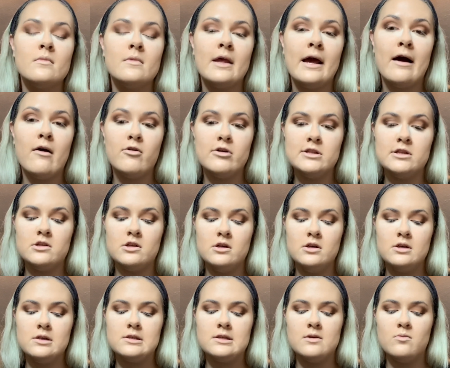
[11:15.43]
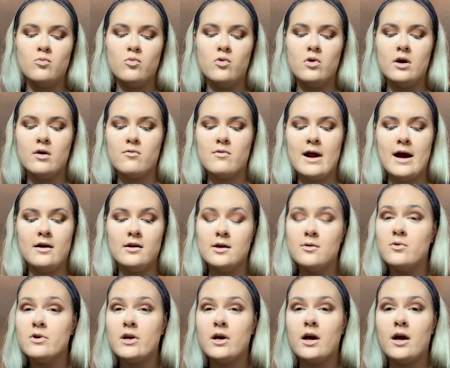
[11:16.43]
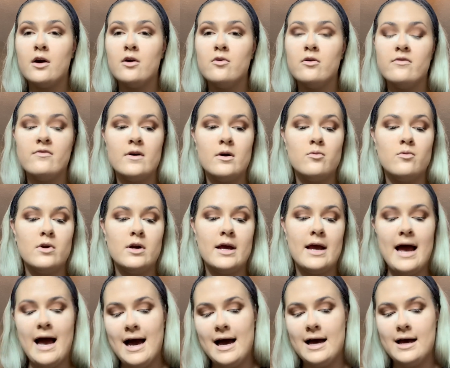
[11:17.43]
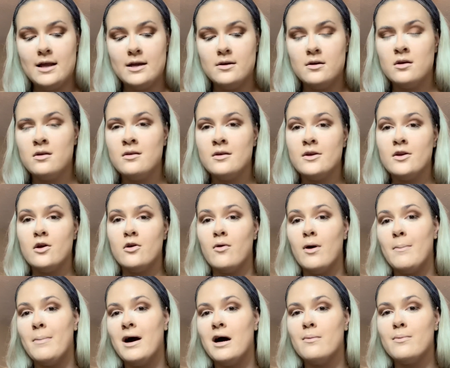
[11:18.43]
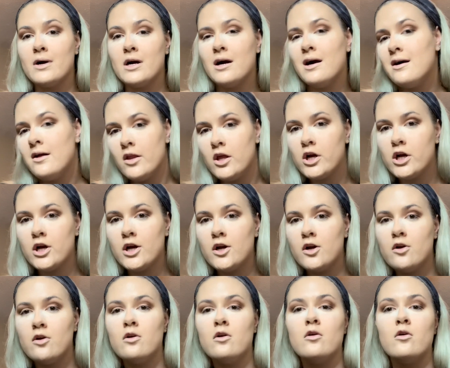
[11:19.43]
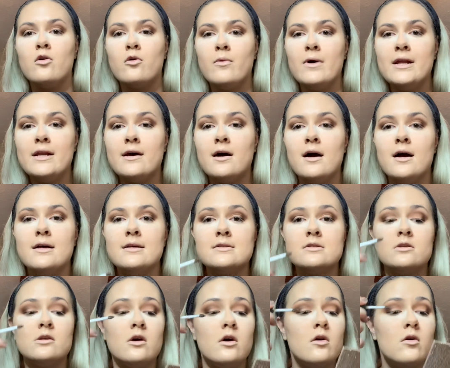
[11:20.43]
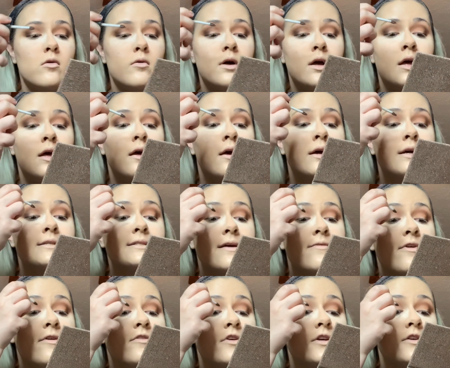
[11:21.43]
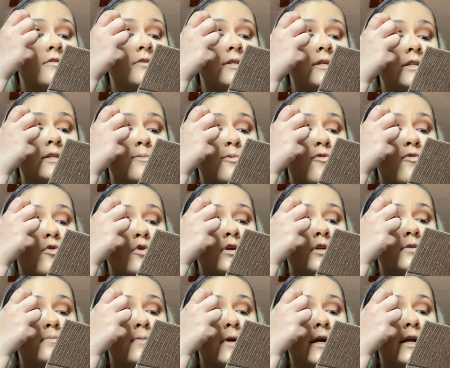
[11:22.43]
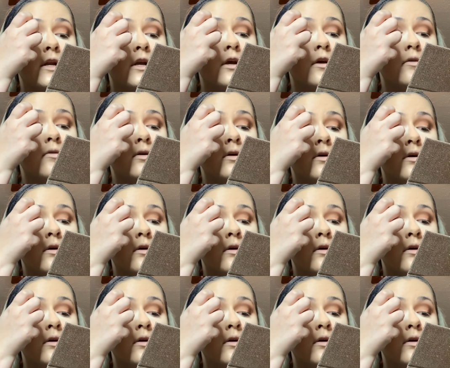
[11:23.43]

how it looks and what route I want to go, if I want to add, you know, a pop of color or whatnot. So, because I've never used this before, it's brand new.